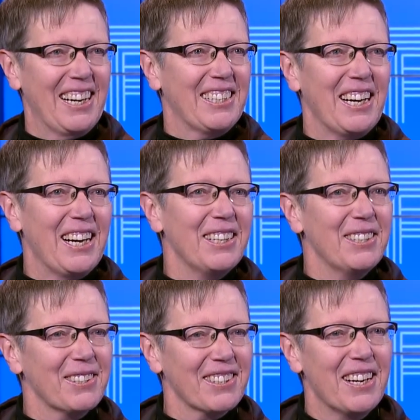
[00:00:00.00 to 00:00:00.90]
actually, I had
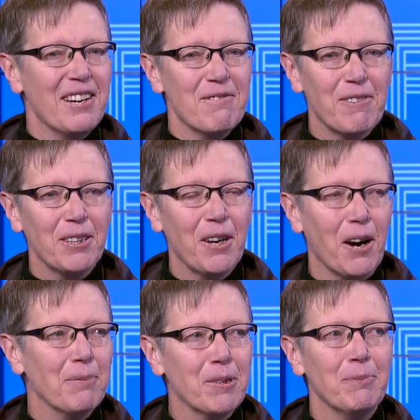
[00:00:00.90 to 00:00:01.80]
this fairly
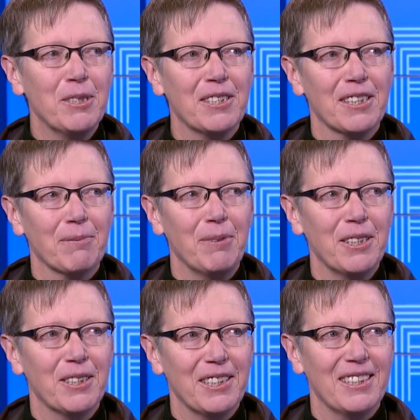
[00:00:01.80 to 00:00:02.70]
optimistic
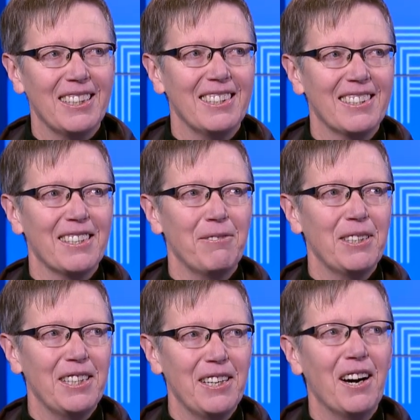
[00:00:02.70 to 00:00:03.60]
period in
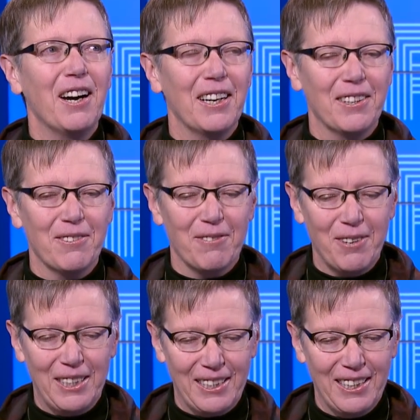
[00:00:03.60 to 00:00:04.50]
79
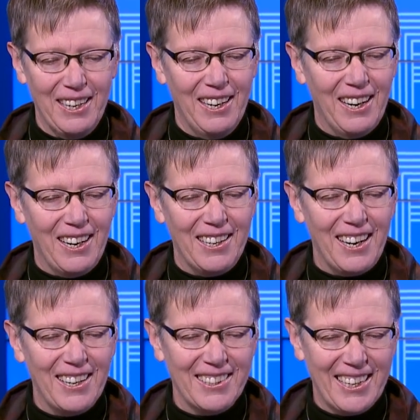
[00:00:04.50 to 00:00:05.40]
when. That's uh,
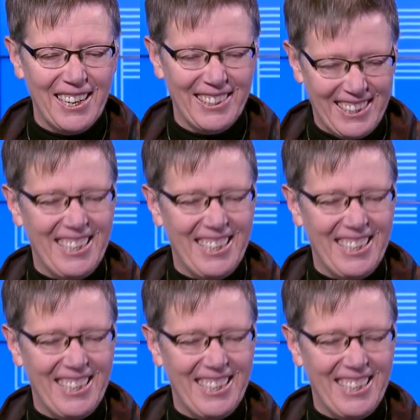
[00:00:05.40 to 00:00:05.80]
I, back.